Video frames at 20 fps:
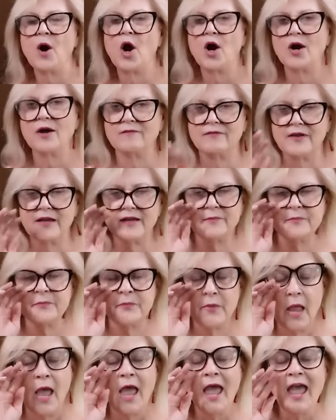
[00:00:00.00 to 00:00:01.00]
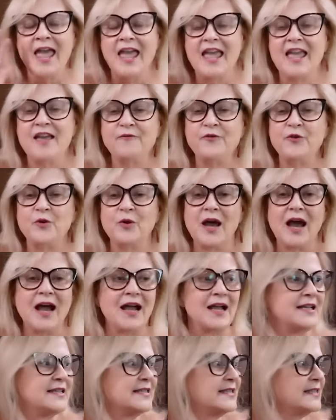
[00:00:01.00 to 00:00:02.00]
part of it. If you
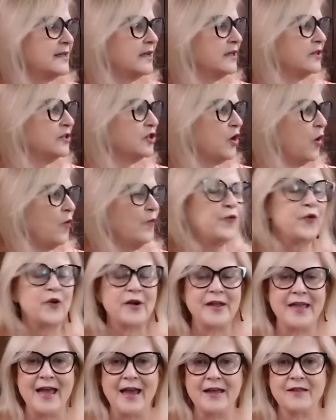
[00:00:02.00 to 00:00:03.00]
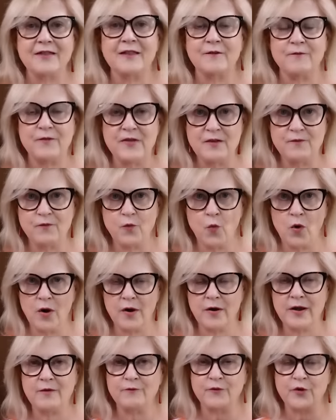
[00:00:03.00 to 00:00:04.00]
guys don't forget, the
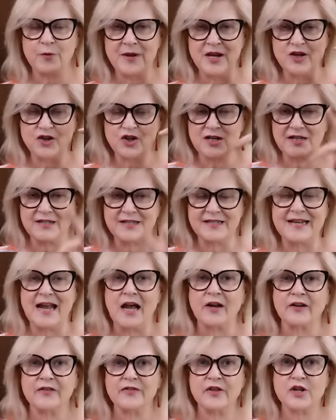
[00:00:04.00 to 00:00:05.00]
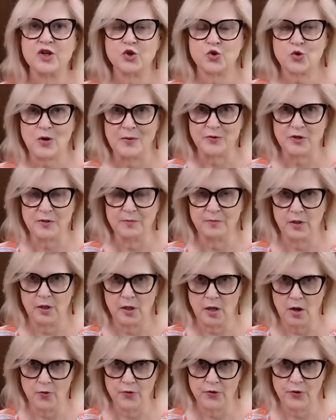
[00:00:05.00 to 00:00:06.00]
Vevor information is down in the description
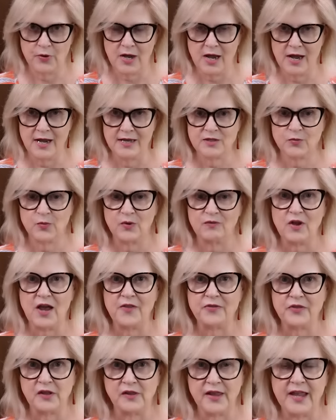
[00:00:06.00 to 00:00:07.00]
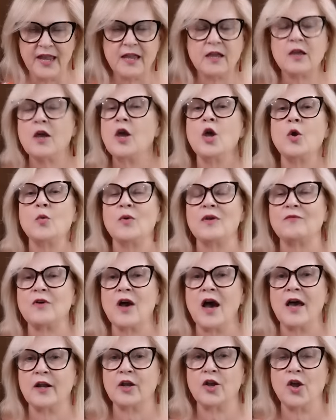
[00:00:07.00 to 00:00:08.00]
below, you guys. We've got the link, we've
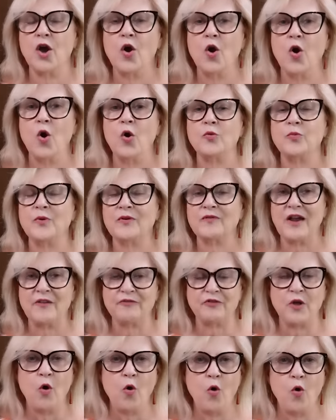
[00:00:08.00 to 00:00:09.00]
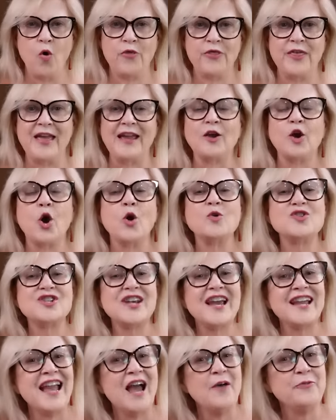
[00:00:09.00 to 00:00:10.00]
got a code, we've got the whole thing. Go
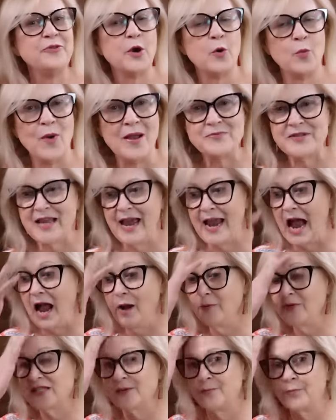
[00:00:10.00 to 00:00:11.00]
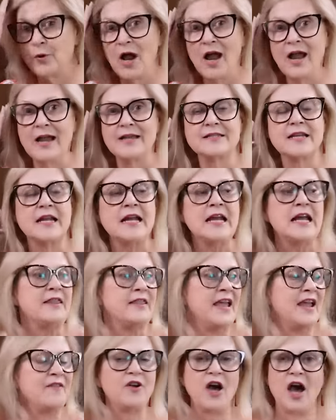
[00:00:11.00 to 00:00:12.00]
check out their website. I was surprised.
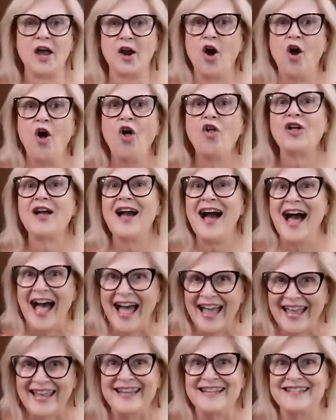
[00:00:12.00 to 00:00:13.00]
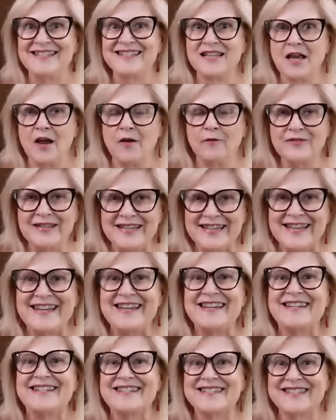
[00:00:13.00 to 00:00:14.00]
They've got all kinds of
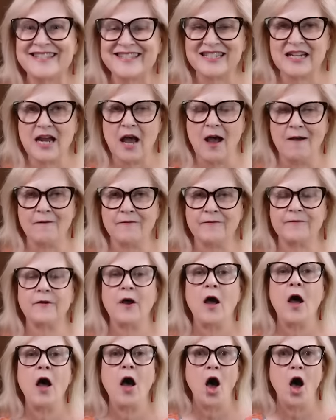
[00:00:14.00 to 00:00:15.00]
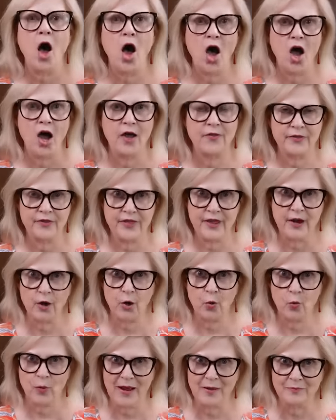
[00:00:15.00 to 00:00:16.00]
neat stuff on
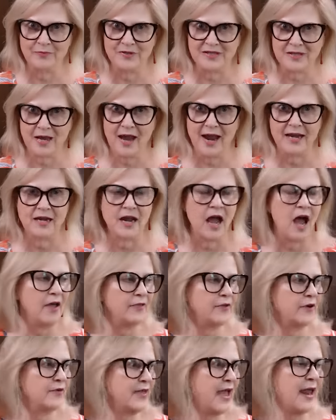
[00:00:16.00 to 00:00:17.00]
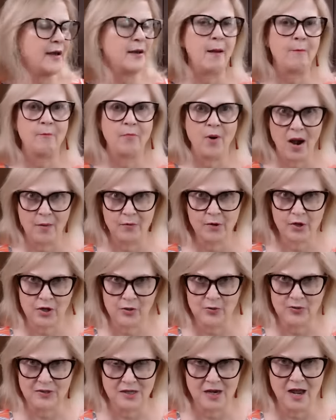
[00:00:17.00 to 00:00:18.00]
their website other than
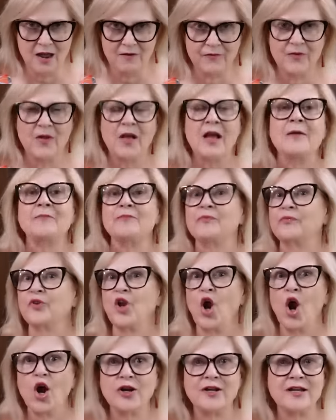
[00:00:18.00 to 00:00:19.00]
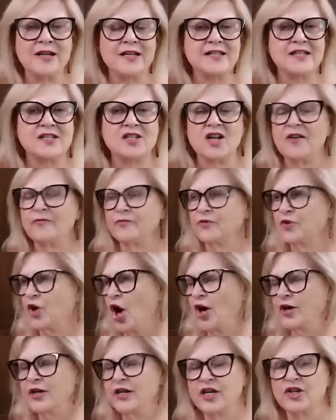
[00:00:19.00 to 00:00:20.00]
barbecue stuff. Gardening stuff,
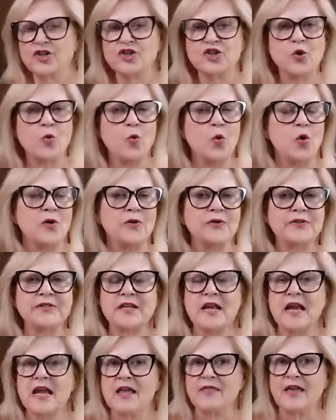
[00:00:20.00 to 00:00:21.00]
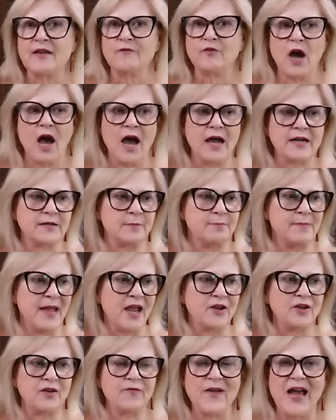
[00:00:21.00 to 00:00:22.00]
gardening tools. They've got
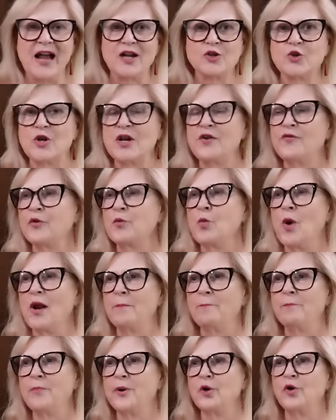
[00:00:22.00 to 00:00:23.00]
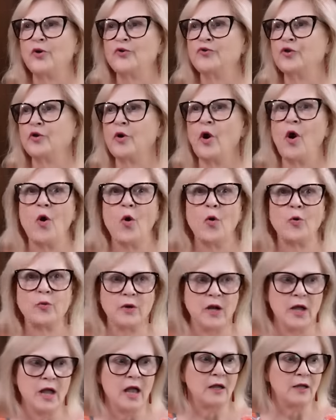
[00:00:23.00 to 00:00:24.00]
manufacturing. If you want to build your
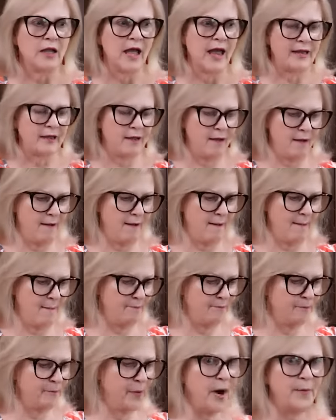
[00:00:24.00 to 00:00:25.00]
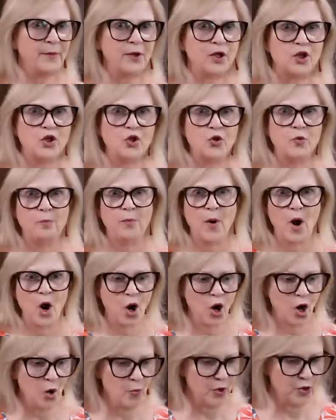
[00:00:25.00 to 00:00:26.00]
own like barbecue
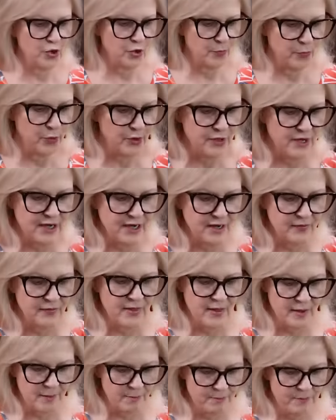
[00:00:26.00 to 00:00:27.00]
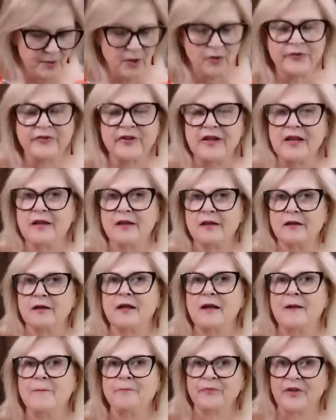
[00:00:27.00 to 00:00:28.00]
bar where you're putting in the
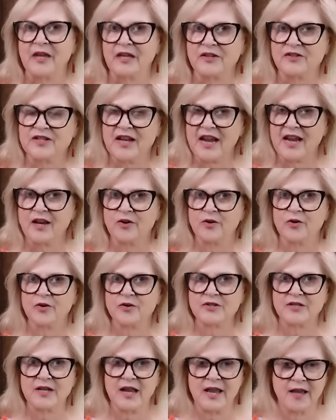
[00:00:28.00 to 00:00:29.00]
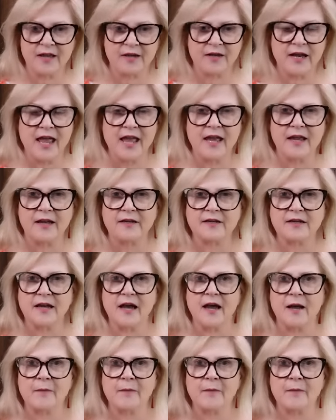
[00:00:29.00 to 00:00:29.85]
built-in containers and